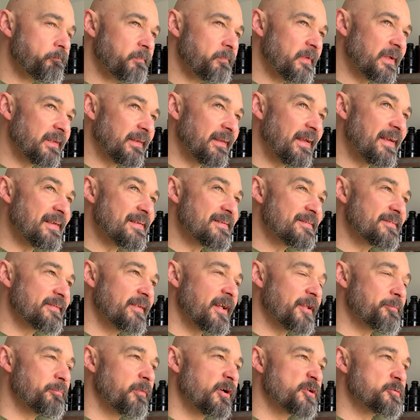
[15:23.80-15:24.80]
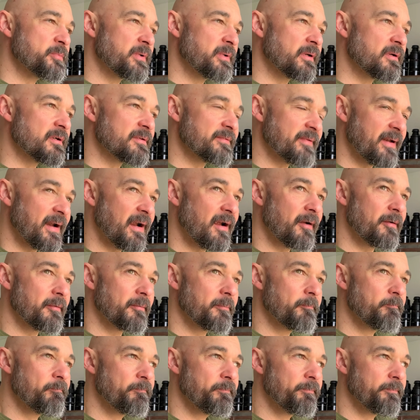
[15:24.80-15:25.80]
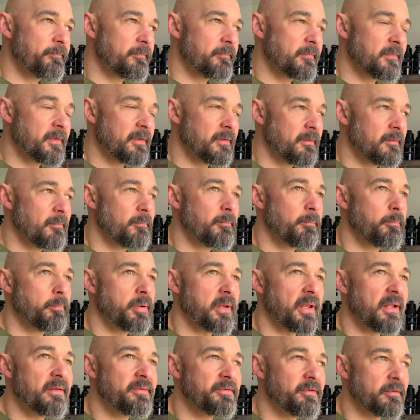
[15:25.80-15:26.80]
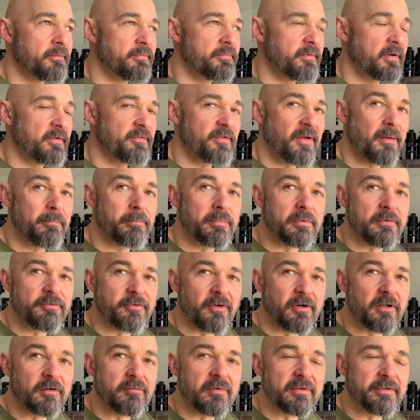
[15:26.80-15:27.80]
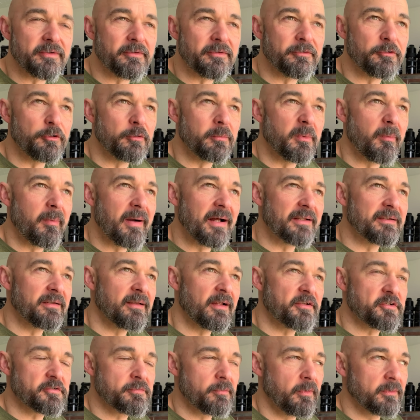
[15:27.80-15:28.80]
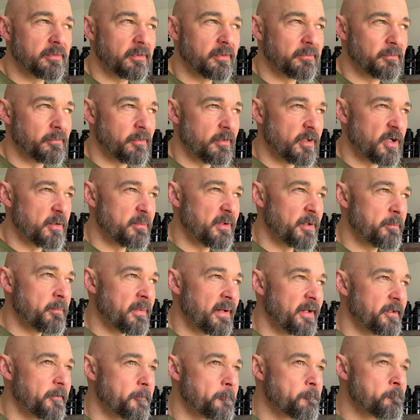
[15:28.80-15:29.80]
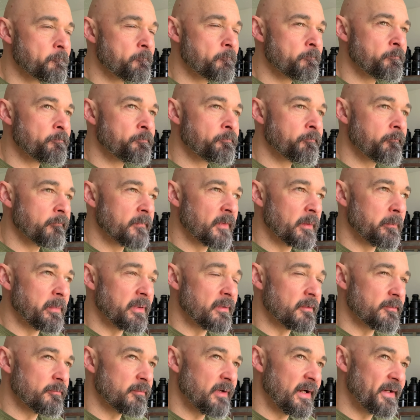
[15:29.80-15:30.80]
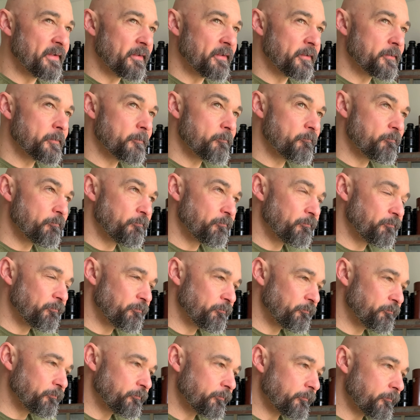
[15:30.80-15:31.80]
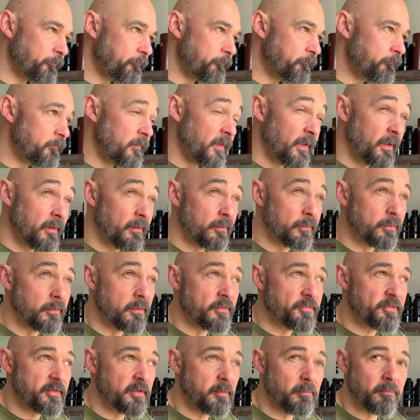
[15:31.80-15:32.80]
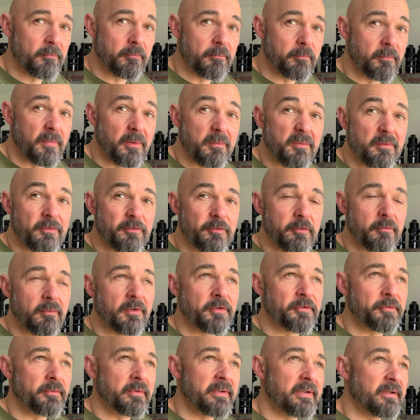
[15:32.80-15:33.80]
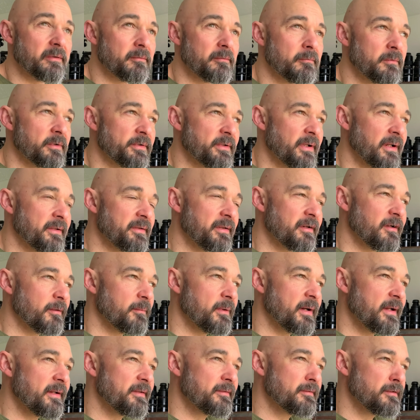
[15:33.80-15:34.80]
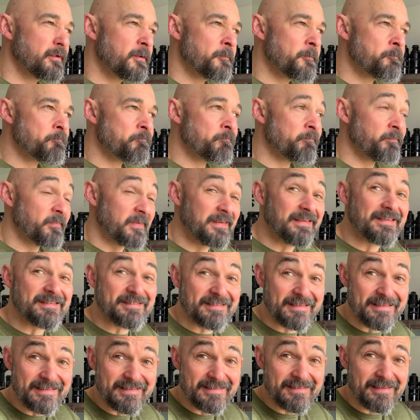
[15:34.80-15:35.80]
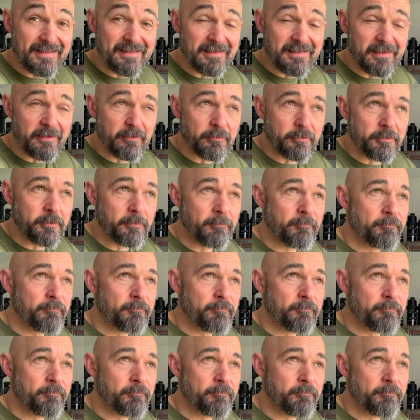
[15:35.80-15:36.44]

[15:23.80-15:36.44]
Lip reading: lens that much, because there are plenty of examples all over YouTube about it. I just wanted to talk about mine, because why not? Who knows, maybe you want to hear what I think about it. It is insanely good.